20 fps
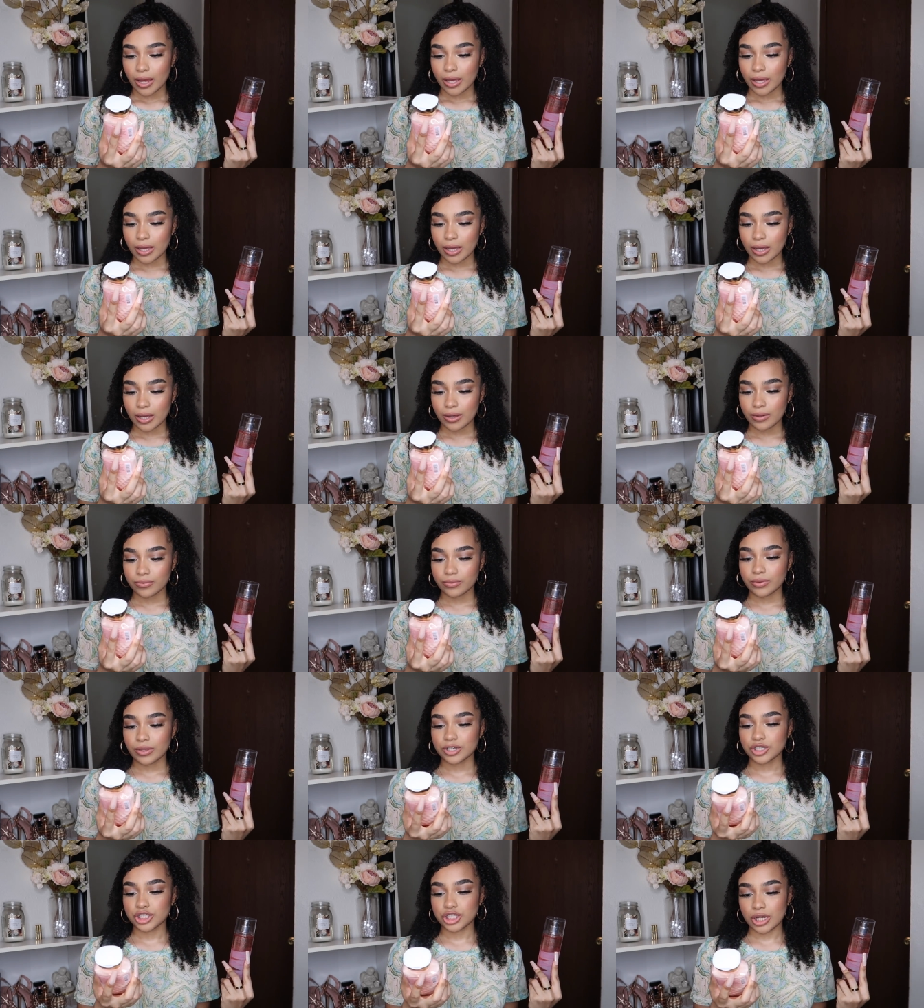and
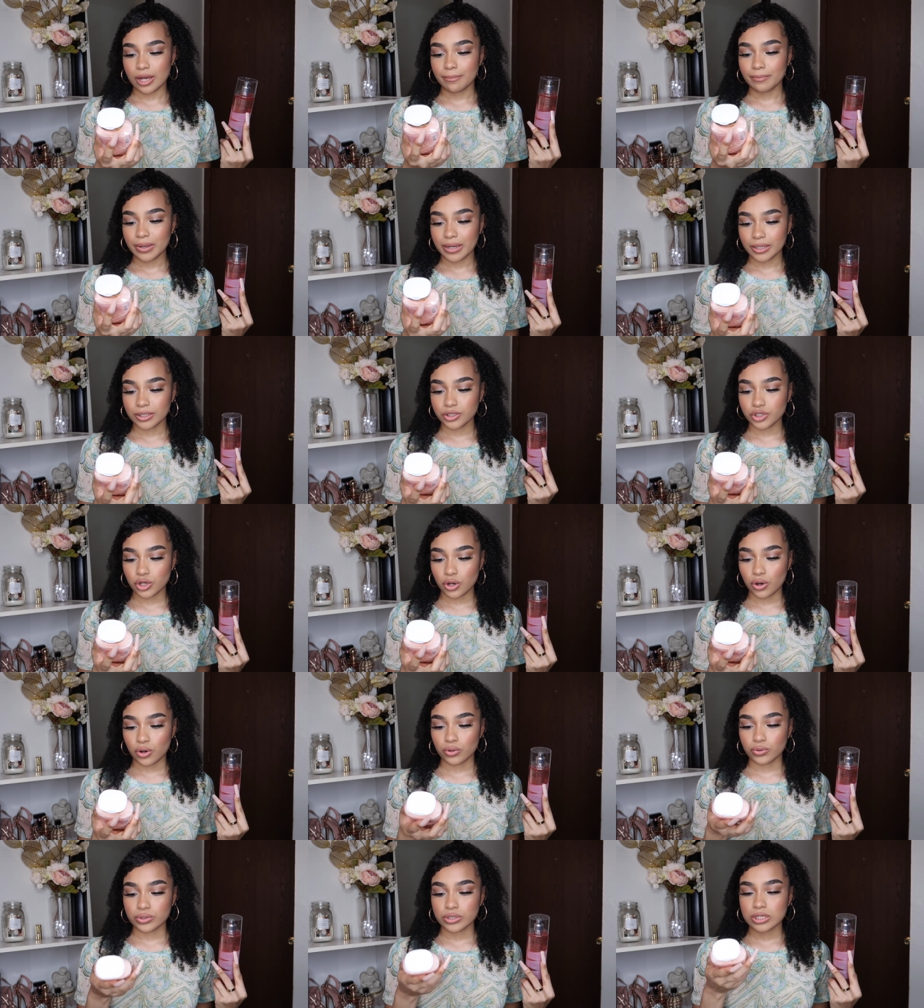the champagne
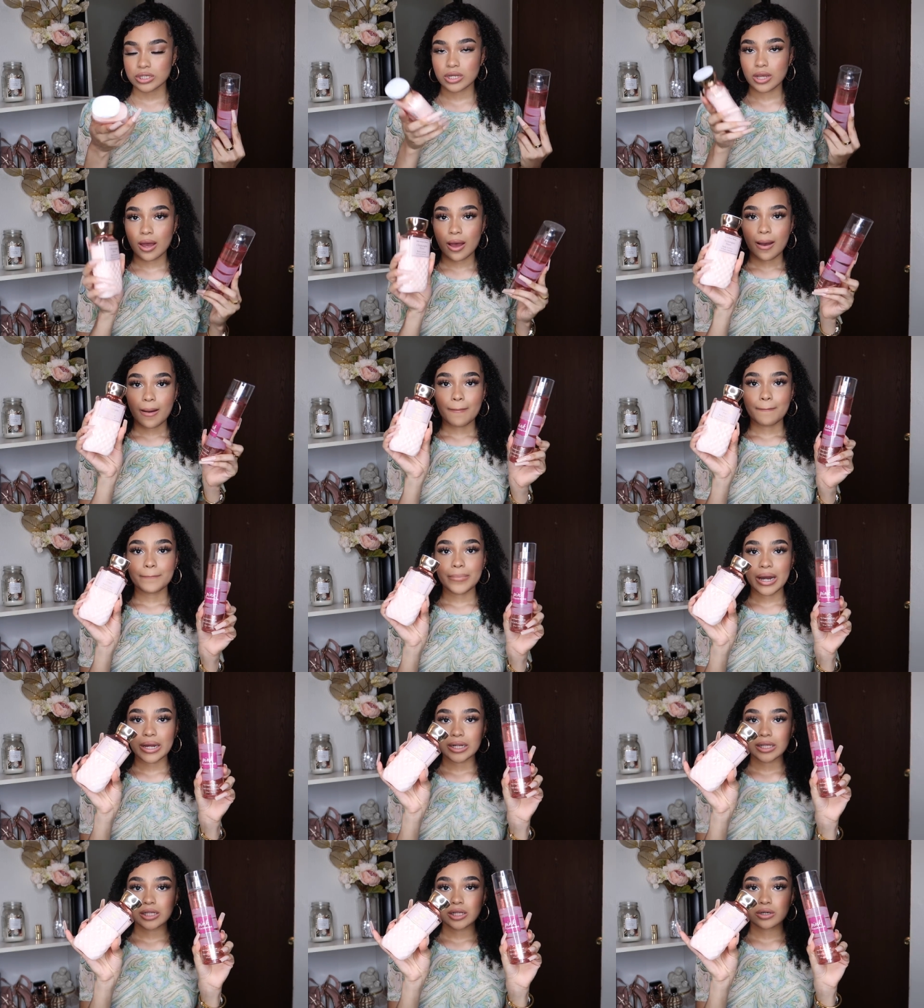toast
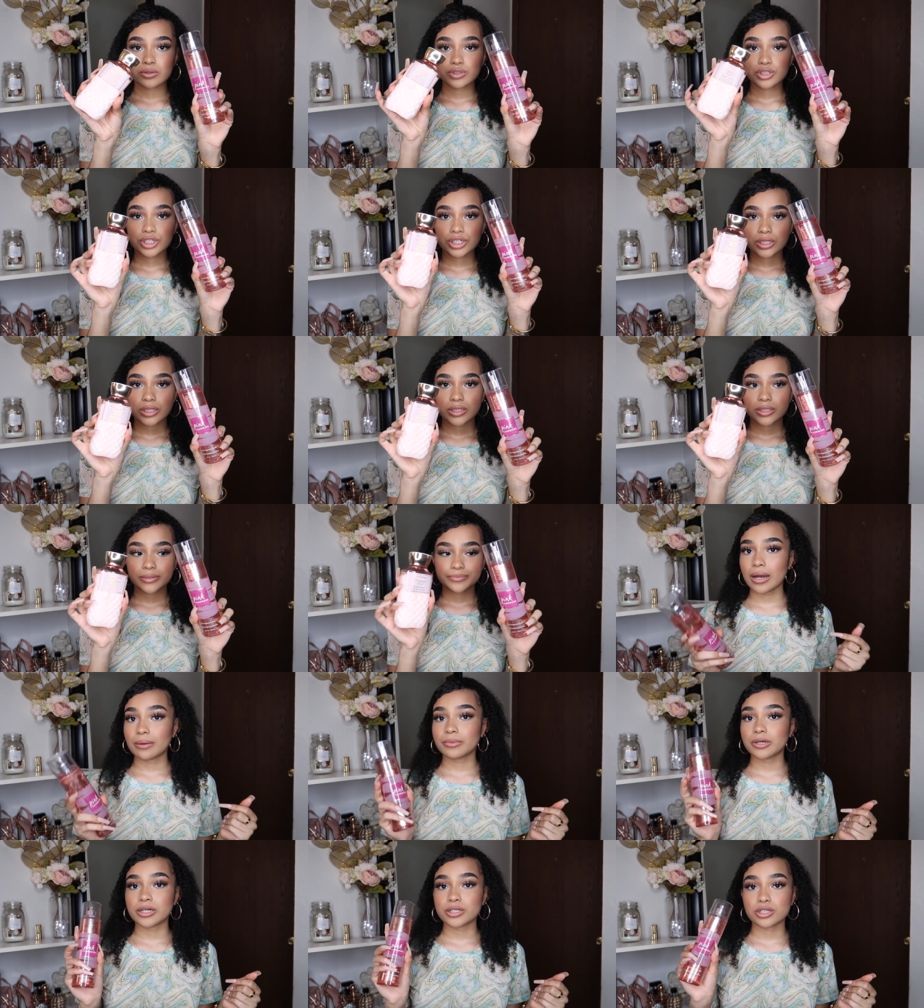body lotion
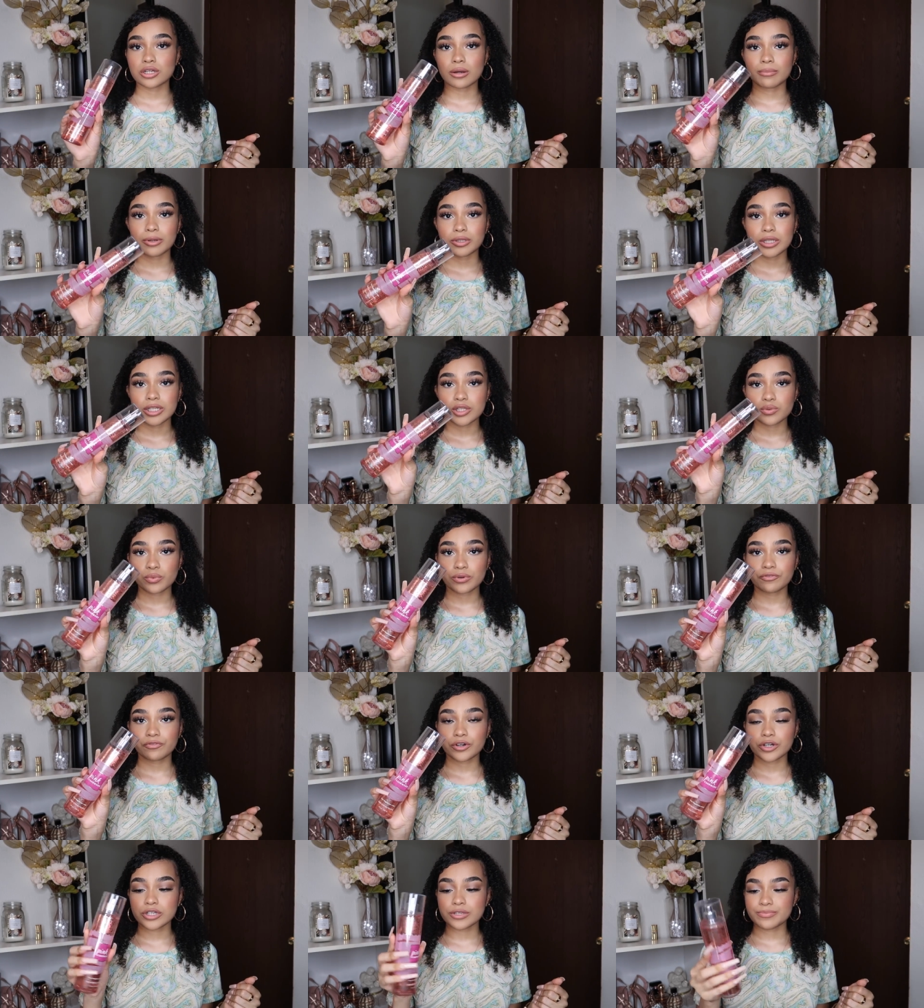i'm gonna talk about this one
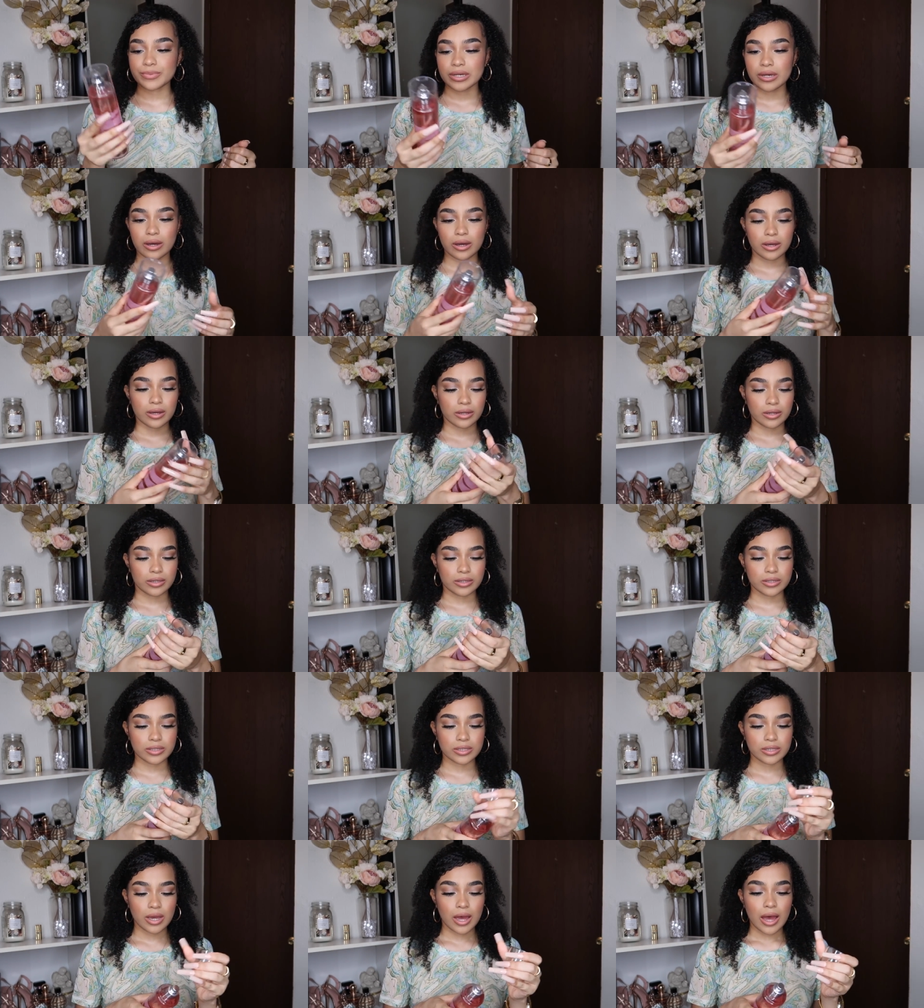first
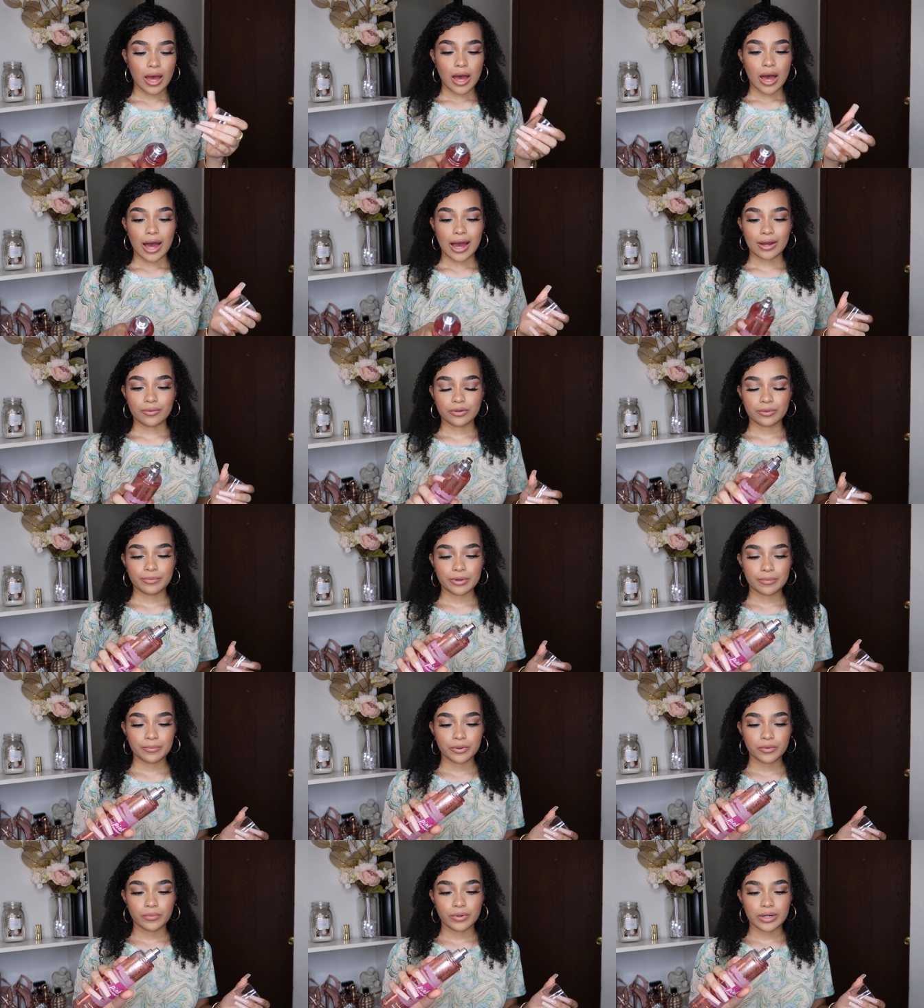because i
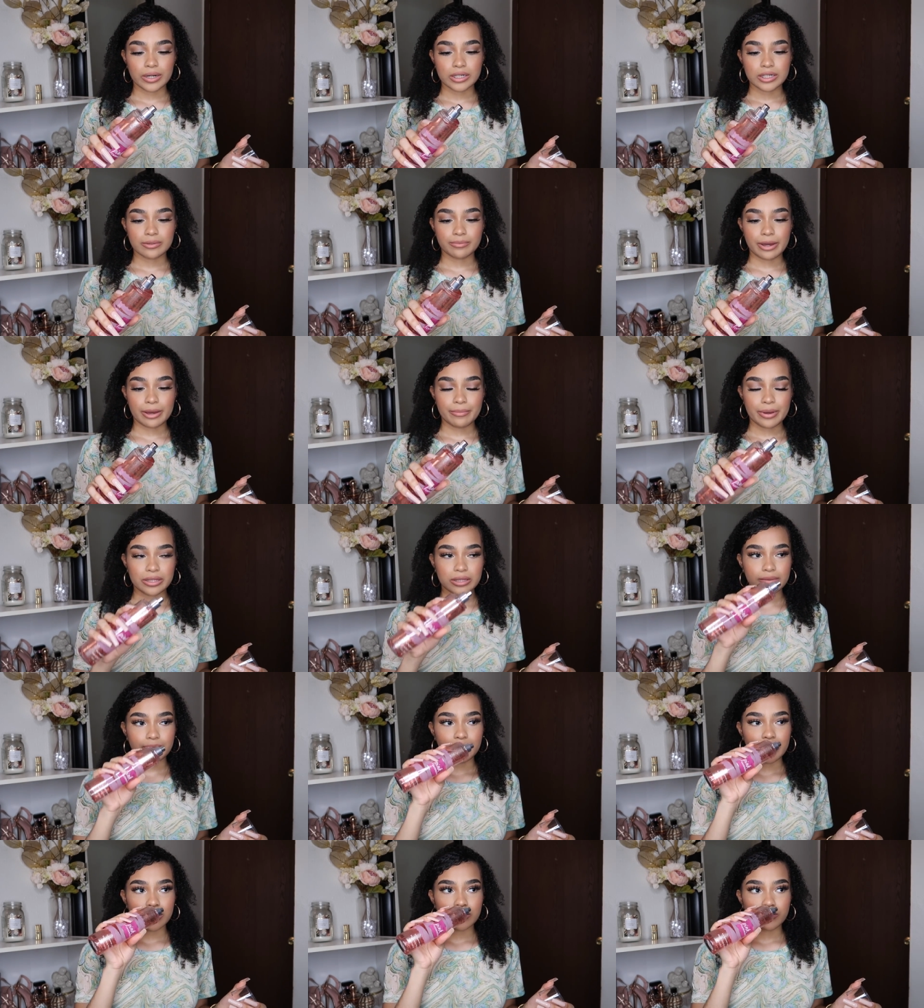remember when i did my bath
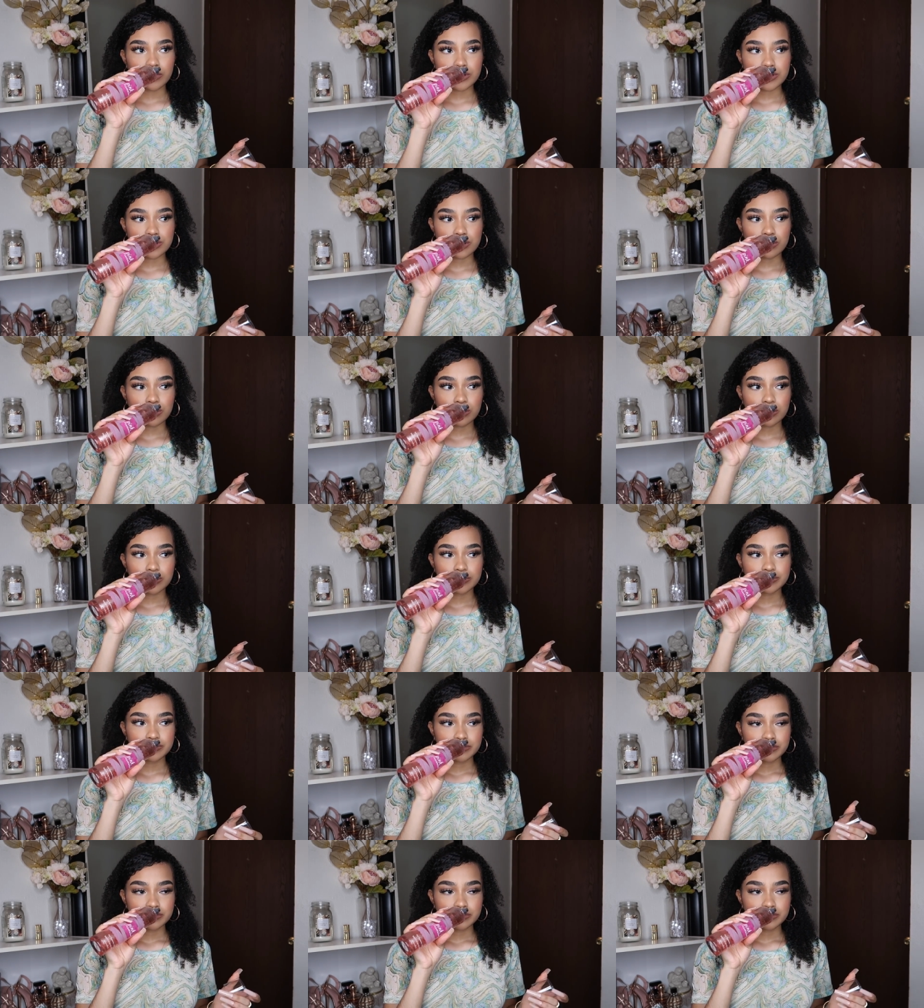and body works haul